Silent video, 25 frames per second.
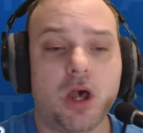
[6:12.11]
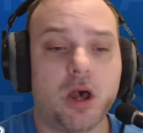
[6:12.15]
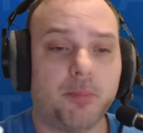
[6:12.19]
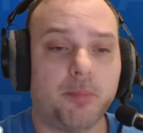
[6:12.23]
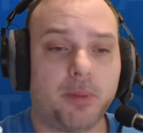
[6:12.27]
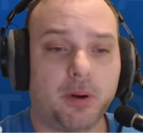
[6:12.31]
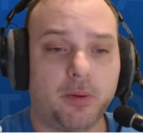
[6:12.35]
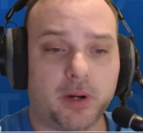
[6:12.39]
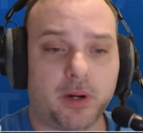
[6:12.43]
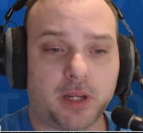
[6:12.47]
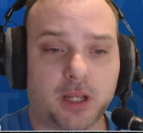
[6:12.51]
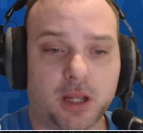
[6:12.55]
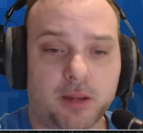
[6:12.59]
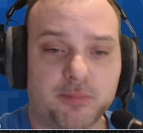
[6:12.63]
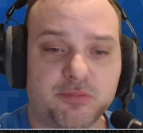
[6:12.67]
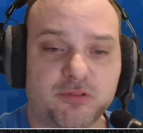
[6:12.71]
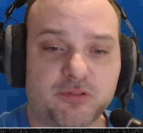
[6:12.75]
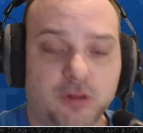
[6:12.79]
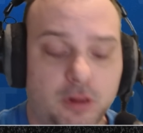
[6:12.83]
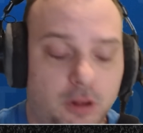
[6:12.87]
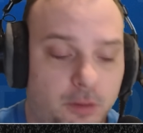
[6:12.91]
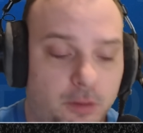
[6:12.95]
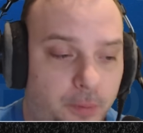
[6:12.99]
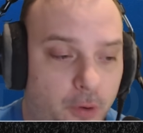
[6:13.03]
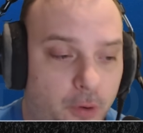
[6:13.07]
But when it comes
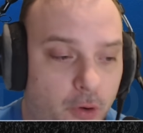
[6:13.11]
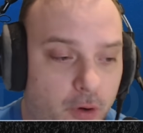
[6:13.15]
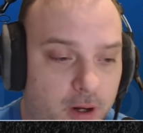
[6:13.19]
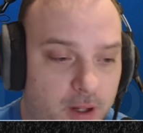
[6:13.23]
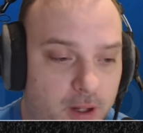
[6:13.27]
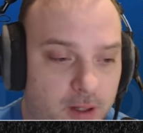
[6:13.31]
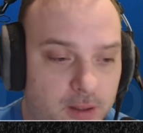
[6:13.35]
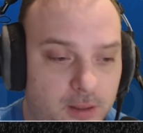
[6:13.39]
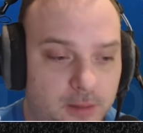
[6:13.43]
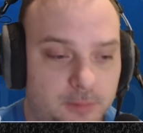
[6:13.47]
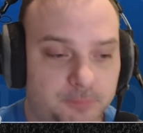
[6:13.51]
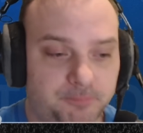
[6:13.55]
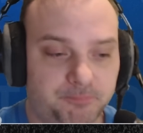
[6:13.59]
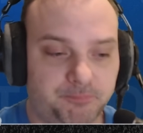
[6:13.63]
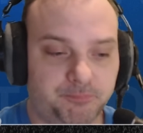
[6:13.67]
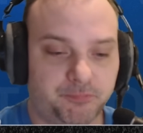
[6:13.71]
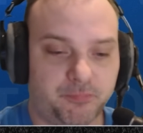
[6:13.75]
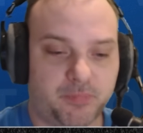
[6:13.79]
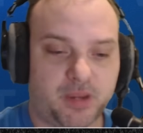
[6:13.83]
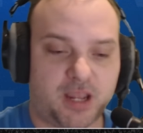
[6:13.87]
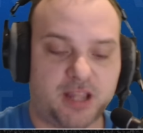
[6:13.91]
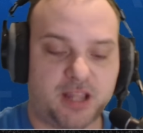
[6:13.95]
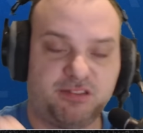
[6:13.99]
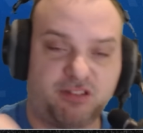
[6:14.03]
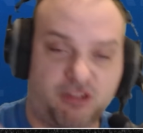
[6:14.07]
to LaPorta,
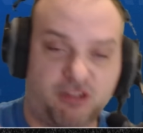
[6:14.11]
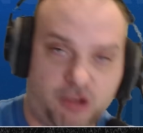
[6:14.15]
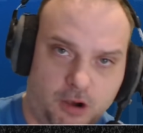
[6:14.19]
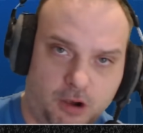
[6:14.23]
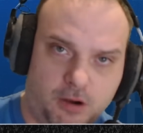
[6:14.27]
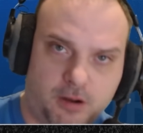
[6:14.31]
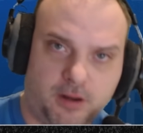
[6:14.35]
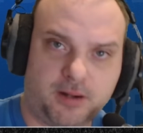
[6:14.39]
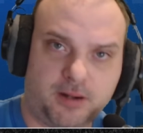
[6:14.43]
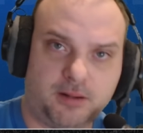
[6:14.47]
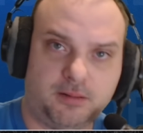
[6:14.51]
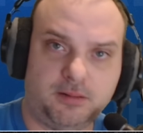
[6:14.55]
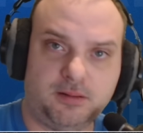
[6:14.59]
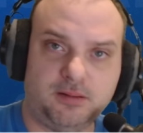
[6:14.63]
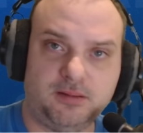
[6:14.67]
it's good